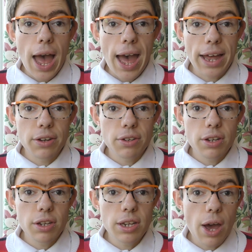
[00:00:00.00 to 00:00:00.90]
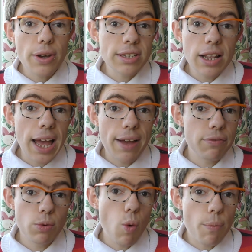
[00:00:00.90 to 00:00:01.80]
And, you know, I still
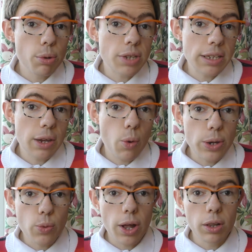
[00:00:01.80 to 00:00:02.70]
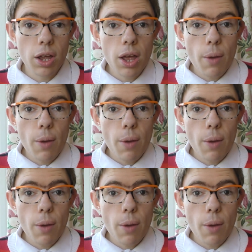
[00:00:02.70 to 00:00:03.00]
have wobbles, as I always will,